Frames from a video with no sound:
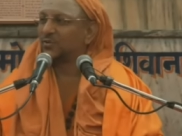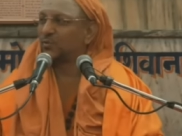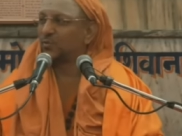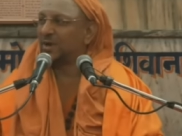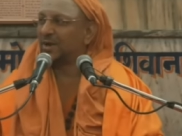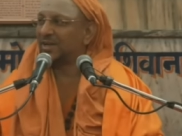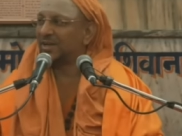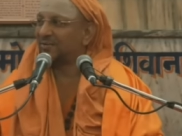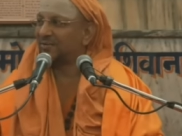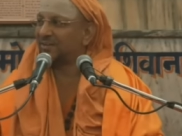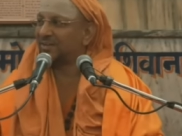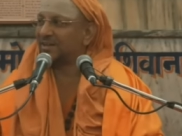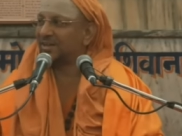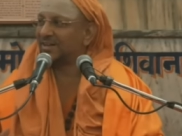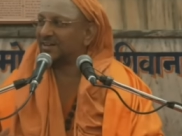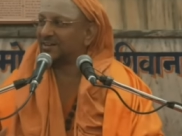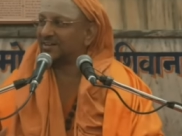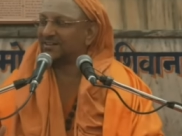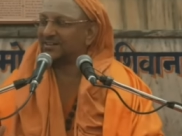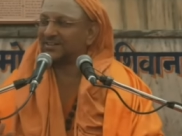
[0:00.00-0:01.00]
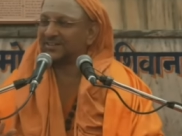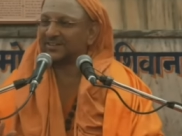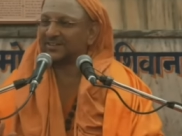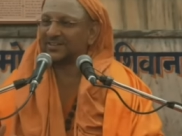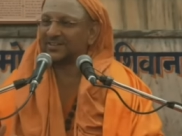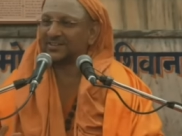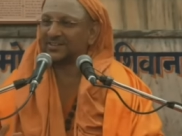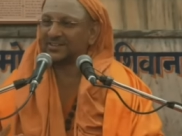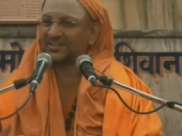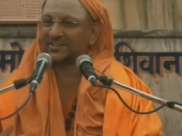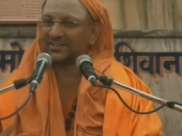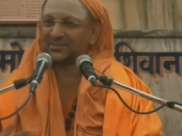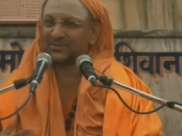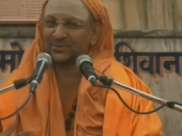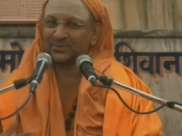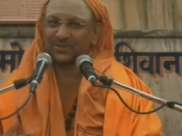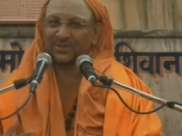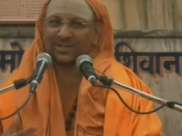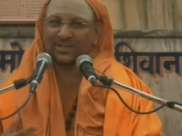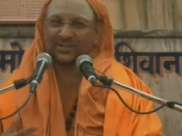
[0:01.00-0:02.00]
why we are
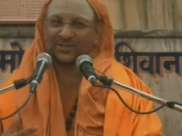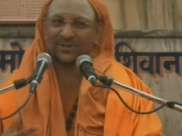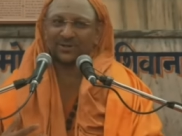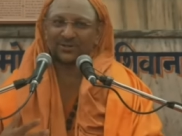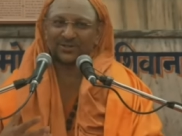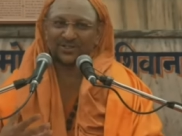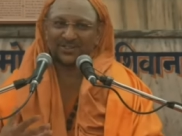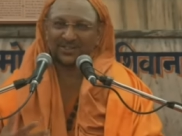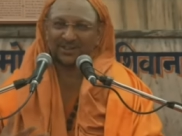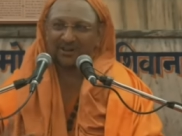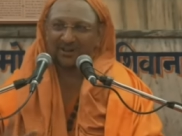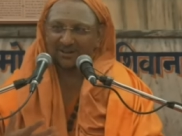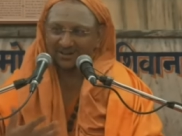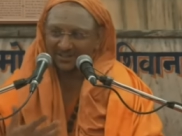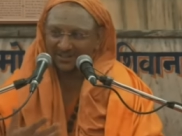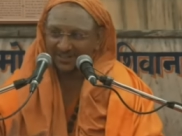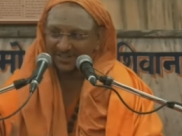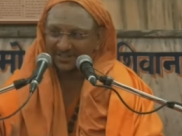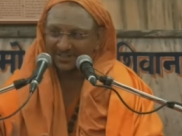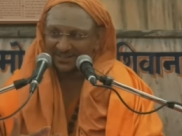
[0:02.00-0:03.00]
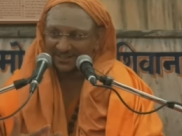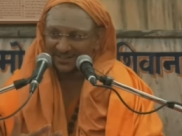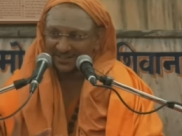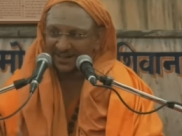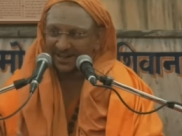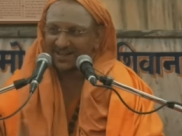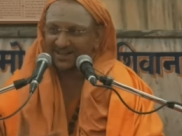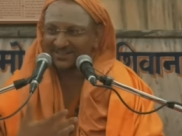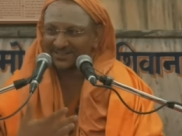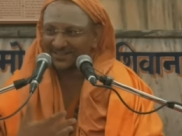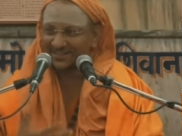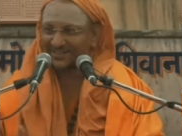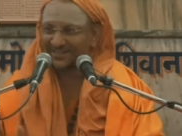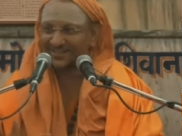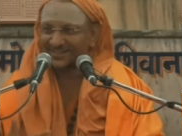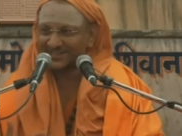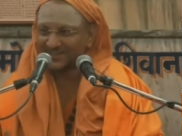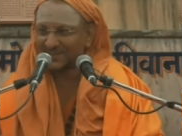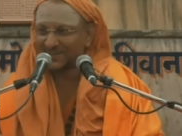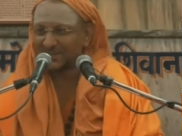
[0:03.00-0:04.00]
today not starting the class,
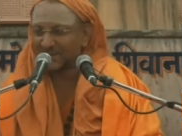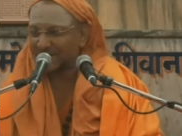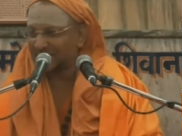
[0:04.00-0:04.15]
the